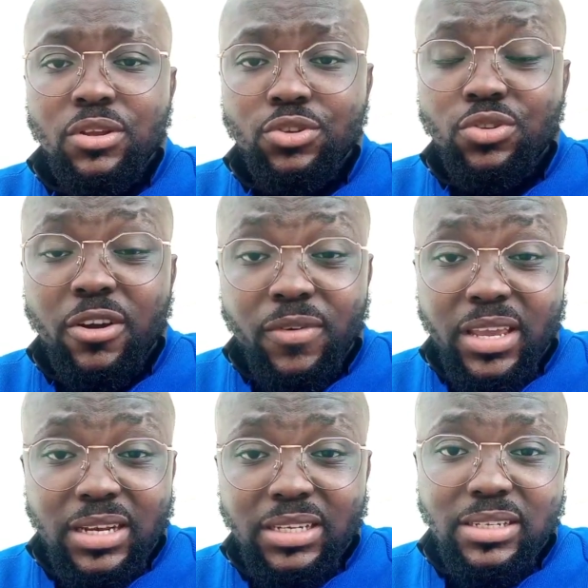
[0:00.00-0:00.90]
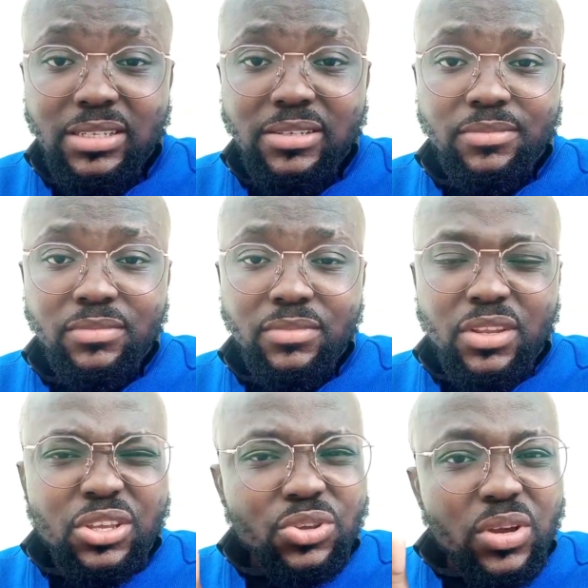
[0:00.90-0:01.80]
Do not forget this.
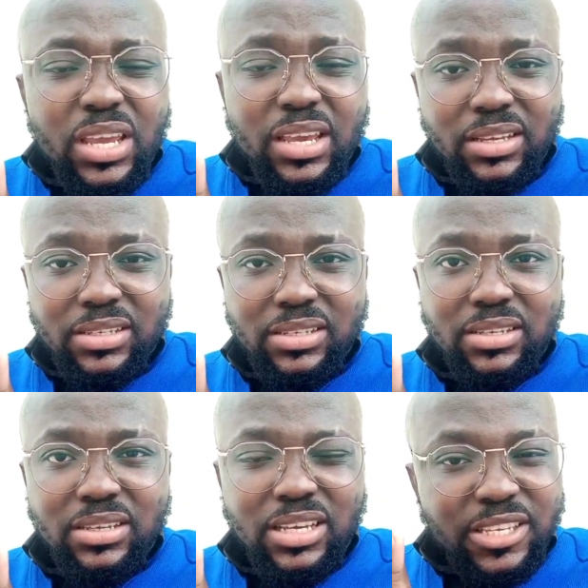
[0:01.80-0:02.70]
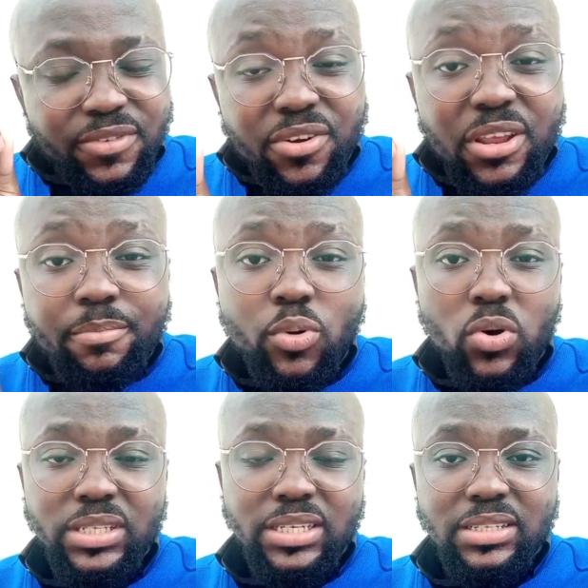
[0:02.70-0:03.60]
Your ears is very
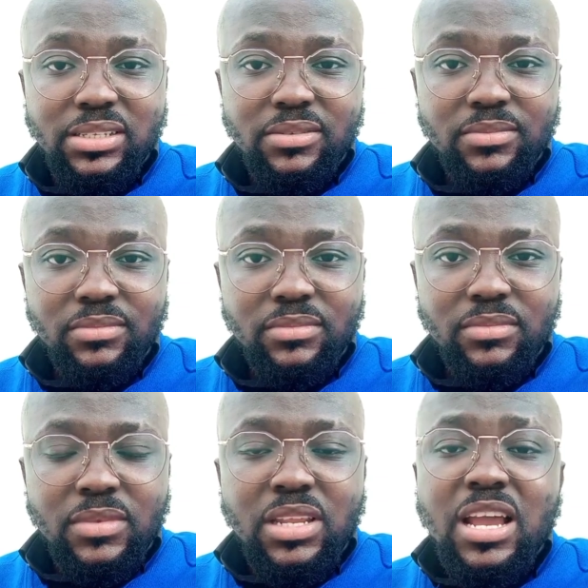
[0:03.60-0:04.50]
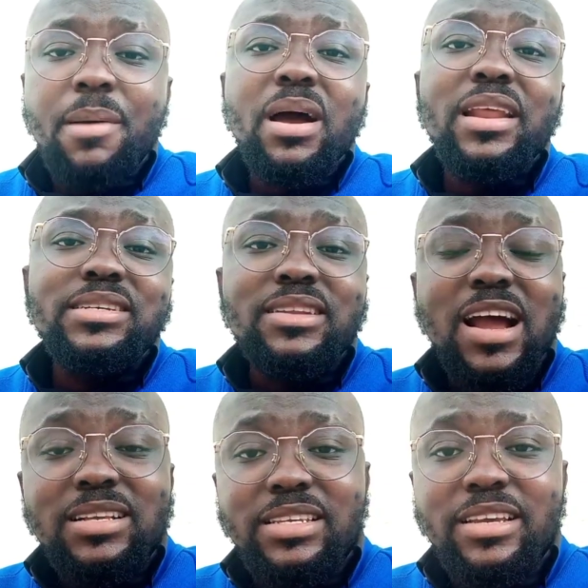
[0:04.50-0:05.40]
important. I'm Alexander
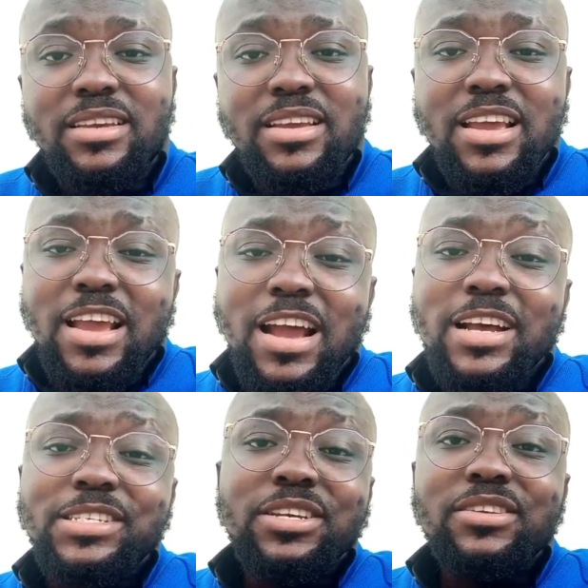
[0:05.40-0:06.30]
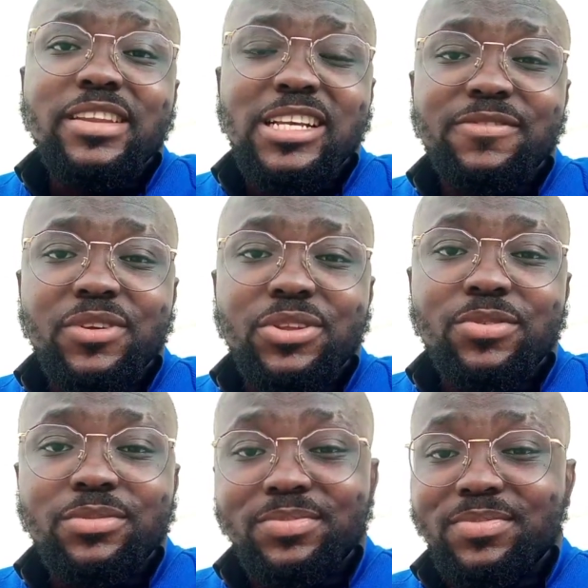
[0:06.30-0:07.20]
Ase. I'll see you in the next
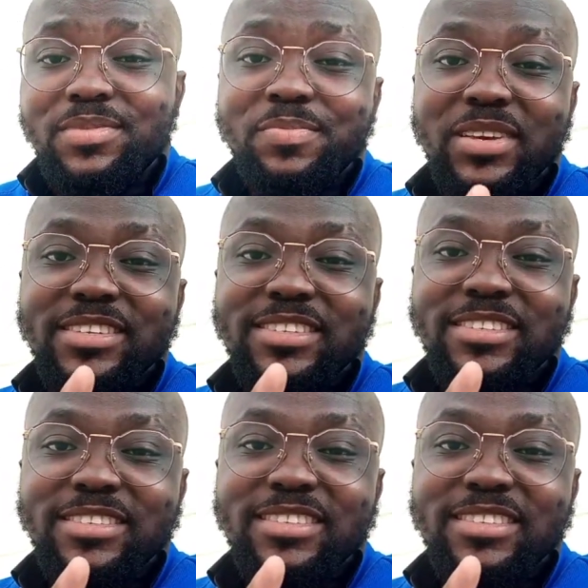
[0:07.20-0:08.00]
video. Peace.